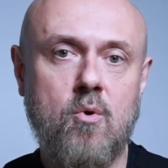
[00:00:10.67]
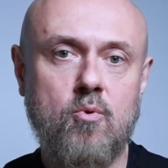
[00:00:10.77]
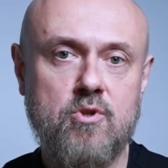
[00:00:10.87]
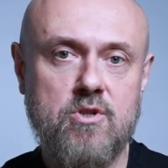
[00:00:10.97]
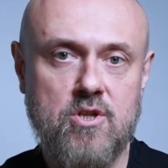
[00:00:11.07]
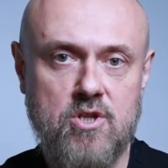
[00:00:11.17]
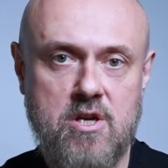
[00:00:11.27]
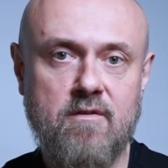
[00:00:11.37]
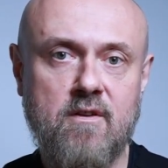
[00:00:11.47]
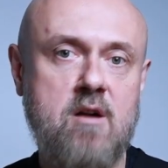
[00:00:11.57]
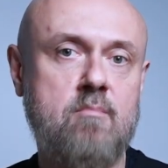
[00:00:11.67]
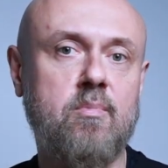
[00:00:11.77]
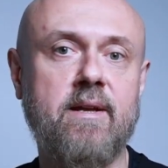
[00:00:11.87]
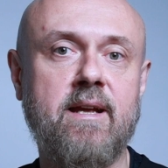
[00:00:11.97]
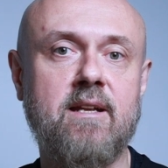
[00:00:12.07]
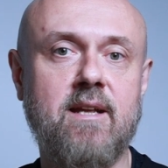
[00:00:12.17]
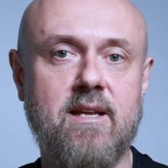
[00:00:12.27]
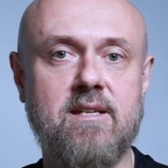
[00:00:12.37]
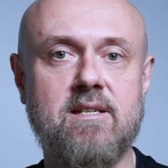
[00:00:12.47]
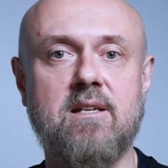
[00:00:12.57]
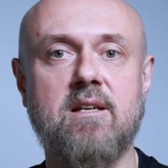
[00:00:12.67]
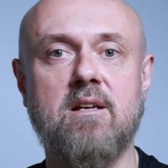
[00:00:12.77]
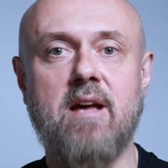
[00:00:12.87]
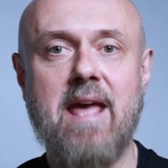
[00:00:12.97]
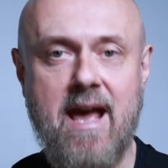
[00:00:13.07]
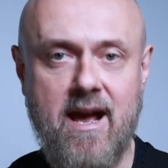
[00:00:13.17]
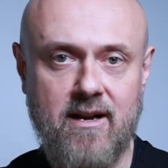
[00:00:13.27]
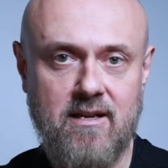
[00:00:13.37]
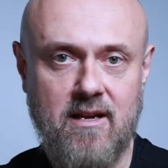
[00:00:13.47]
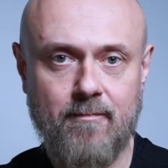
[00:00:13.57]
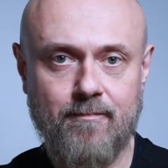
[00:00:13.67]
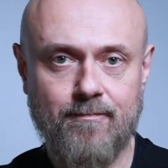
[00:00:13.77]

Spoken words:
whose chief complaint is acne.